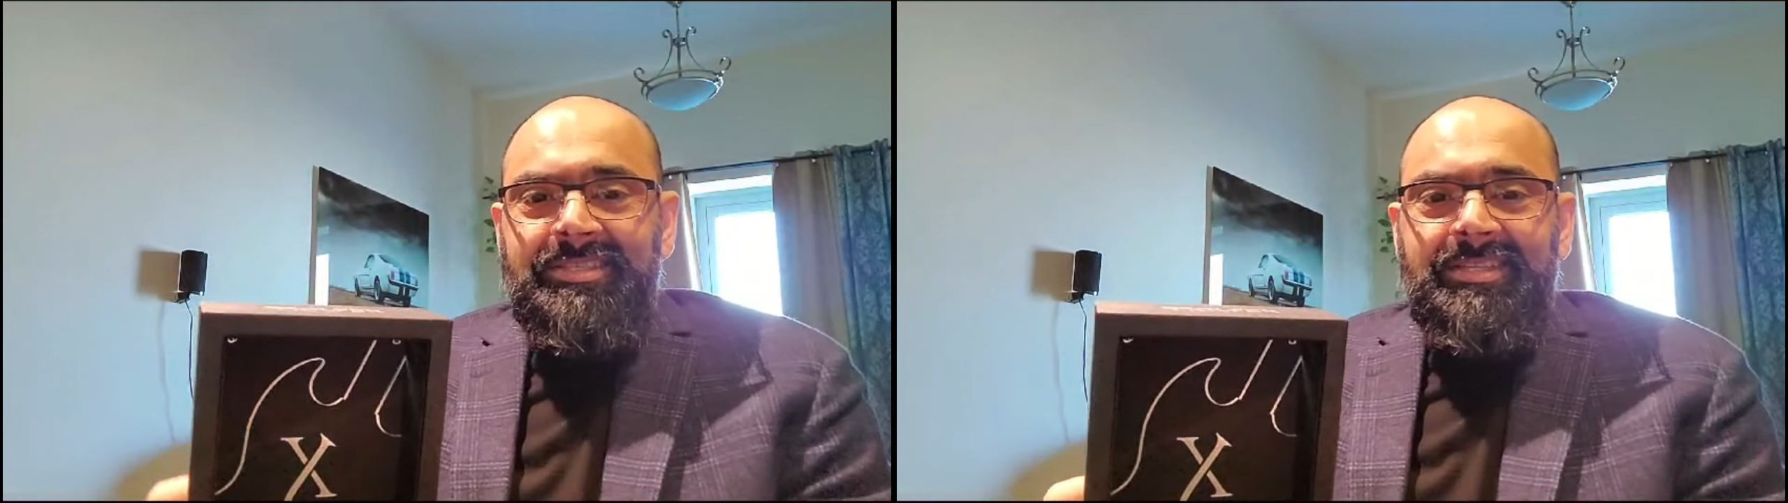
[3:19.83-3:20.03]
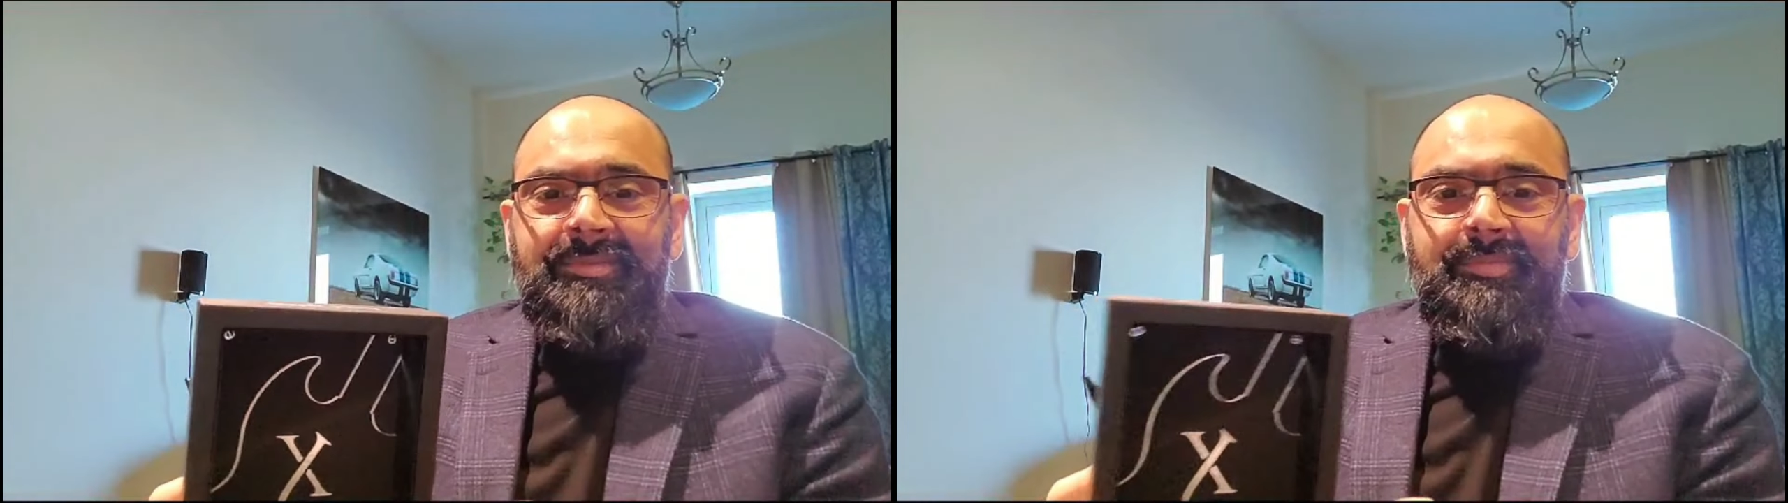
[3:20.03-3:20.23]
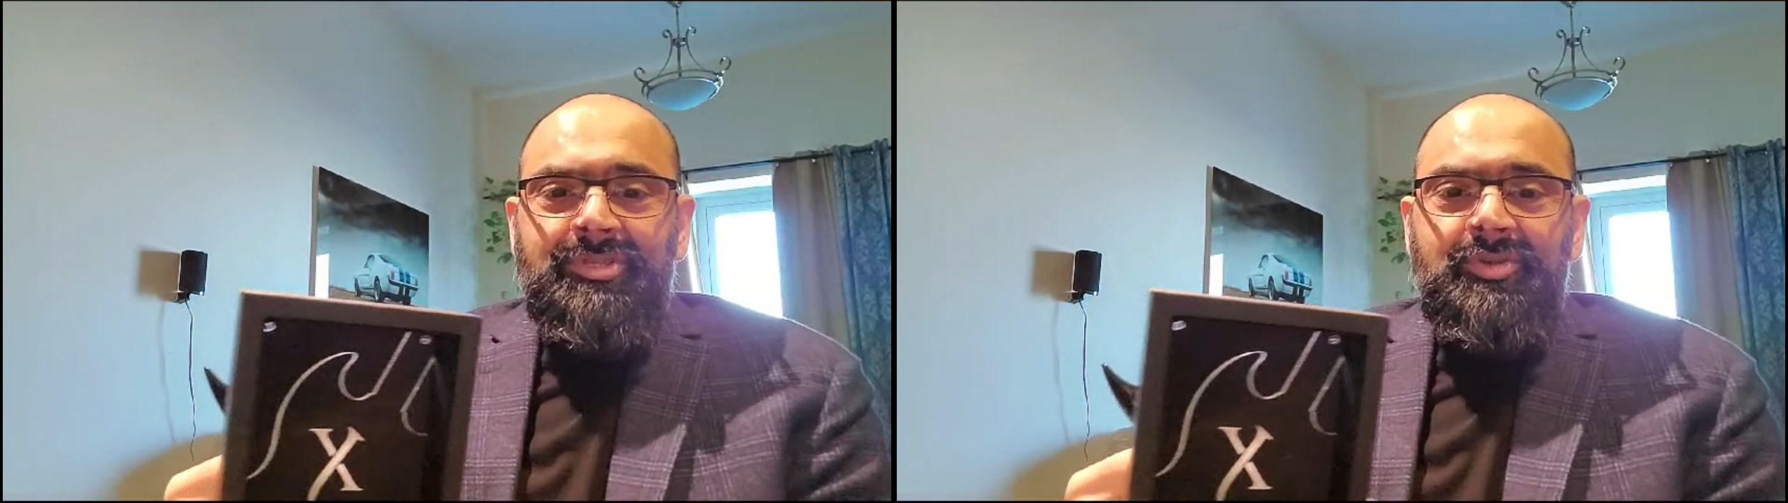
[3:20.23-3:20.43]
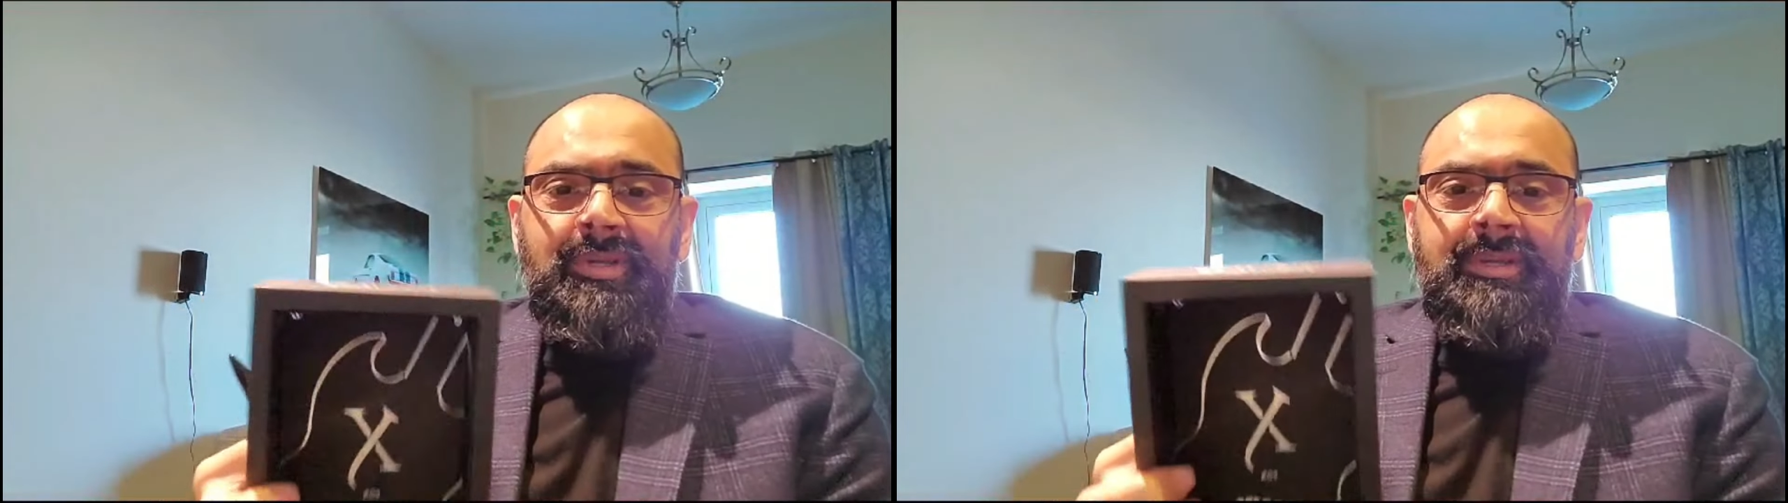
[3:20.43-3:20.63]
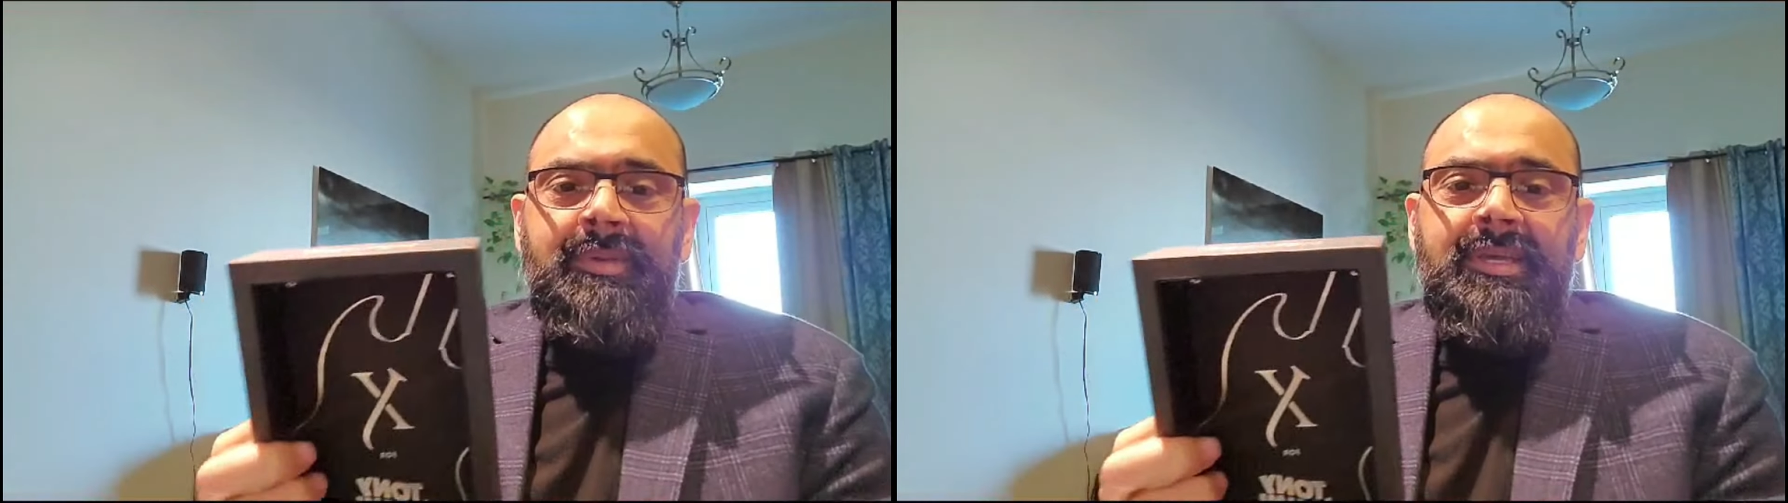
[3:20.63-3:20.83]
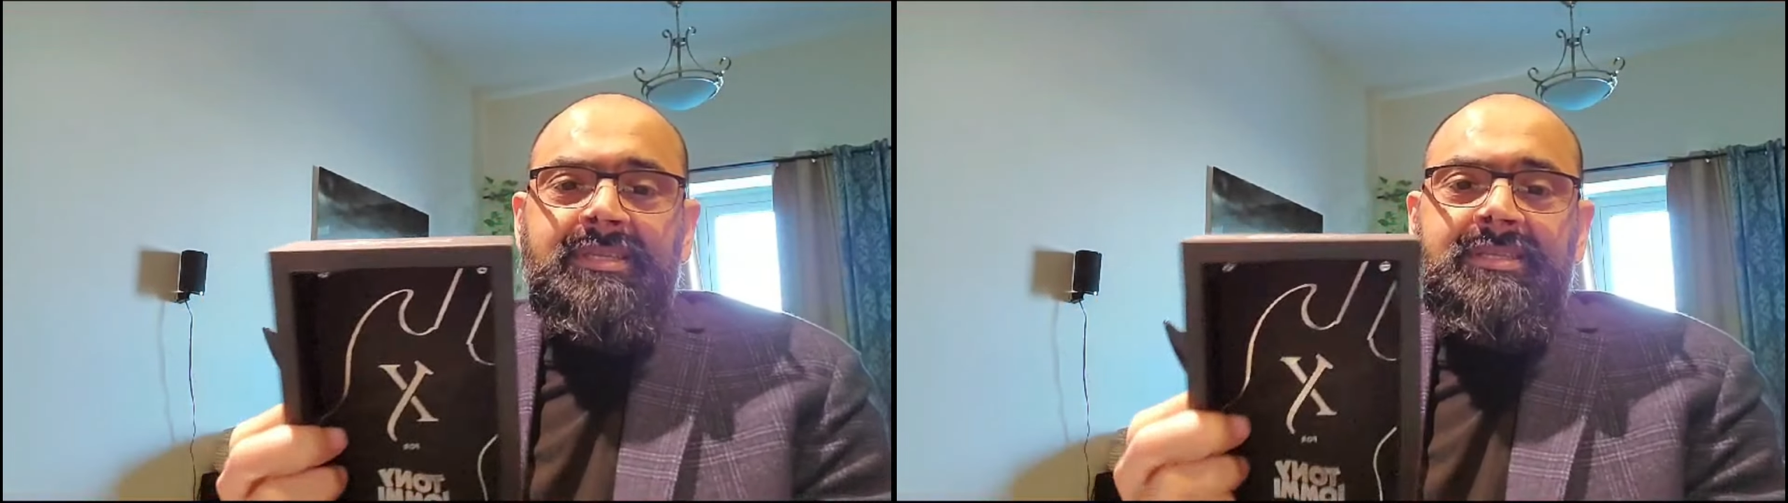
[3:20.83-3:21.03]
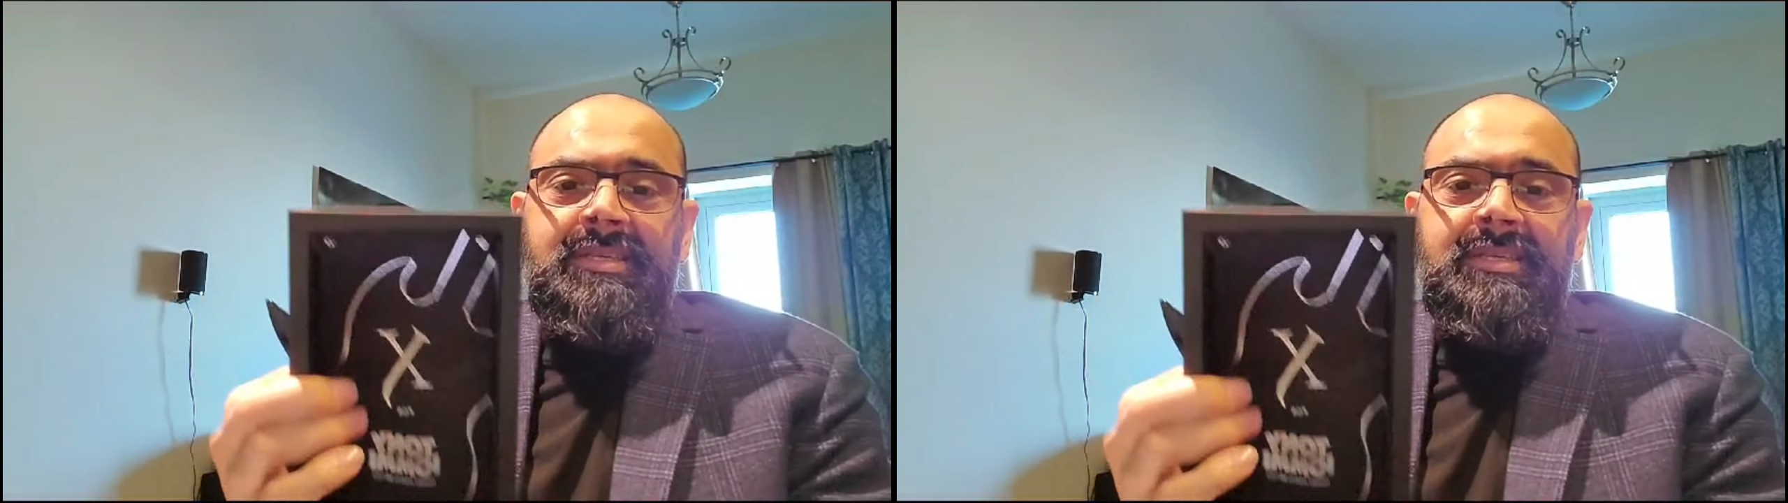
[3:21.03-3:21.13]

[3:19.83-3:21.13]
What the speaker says: patchouli based